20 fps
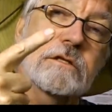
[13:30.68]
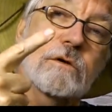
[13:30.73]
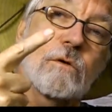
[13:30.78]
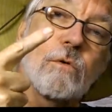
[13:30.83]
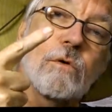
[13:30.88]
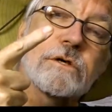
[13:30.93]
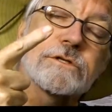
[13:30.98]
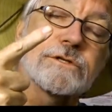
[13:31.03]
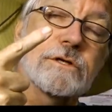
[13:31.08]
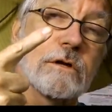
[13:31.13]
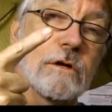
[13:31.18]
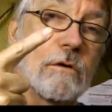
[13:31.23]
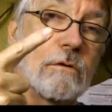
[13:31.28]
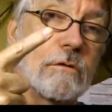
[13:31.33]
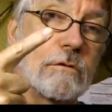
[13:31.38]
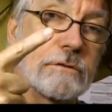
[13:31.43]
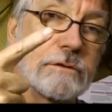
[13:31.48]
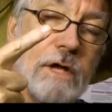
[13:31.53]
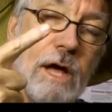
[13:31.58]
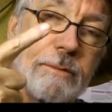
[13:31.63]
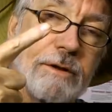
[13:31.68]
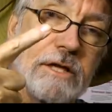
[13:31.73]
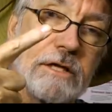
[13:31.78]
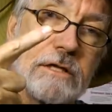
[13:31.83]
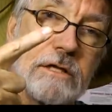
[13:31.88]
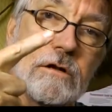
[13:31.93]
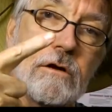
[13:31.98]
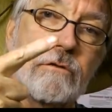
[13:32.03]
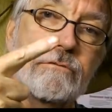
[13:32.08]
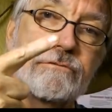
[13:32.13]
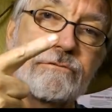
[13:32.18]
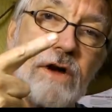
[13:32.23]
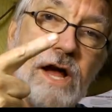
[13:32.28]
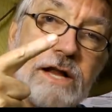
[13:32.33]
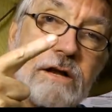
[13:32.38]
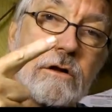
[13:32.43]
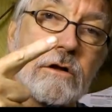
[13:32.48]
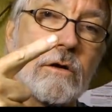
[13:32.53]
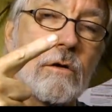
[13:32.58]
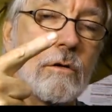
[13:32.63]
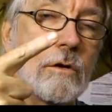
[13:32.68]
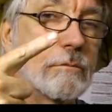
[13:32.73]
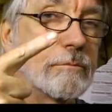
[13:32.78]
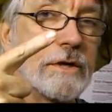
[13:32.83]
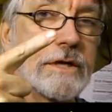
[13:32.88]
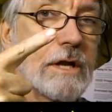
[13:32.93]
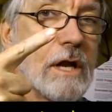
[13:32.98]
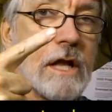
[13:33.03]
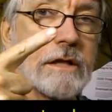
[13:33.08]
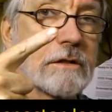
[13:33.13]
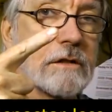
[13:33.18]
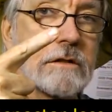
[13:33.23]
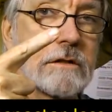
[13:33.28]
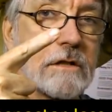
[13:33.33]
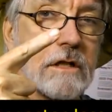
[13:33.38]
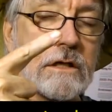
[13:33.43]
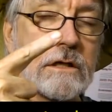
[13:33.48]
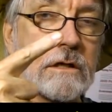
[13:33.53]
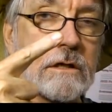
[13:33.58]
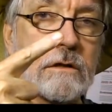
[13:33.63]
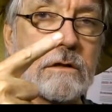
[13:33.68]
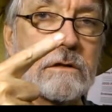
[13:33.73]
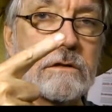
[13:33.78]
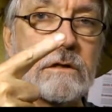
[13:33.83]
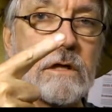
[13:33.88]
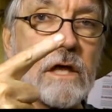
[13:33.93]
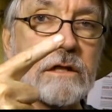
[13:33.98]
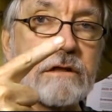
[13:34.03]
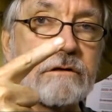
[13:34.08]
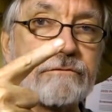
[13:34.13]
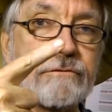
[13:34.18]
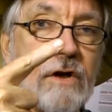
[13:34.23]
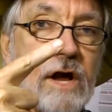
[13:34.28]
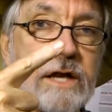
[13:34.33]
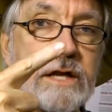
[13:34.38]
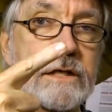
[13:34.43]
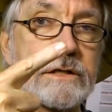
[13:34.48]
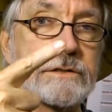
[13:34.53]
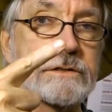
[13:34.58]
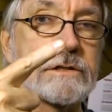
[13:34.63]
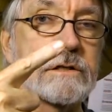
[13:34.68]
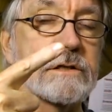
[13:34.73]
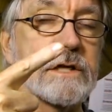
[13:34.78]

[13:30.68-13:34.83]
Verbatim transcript: Coarser gold, I mean, you know, finer gold, but not the not the finest.